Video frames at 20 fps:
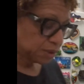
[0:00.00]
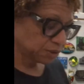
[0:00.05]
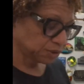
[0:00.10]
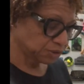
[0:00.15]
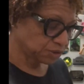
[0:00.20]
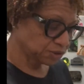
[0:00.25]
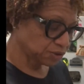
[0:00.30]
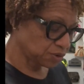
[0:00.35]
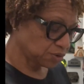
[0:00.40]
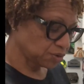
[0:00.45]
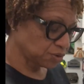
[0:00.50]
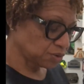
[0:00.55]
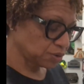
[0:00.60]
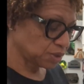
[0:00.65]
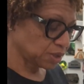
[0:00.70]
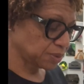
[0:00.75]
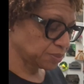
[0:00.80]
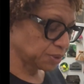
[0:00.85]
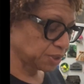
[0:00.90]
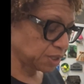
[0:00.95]
So
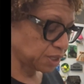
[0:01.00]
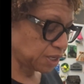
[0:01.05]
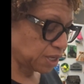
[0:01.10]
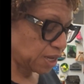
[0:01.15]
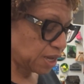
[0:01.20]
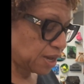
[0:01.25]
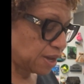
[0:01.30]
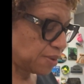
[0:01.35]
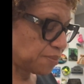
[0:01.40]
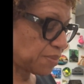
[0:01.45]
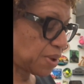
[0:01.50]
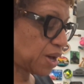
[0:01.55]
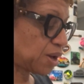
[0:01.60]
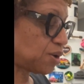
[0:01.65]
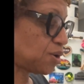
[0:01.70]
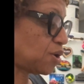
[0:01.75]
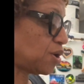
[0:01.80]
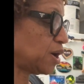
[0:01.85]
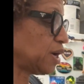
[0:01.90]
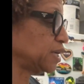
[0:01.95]
I'm gonna add my
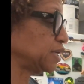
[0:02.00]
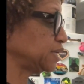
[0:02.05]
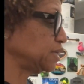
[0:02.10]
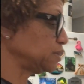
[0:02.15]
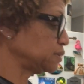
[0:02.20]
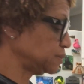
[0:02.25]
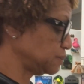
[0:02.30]
garlic.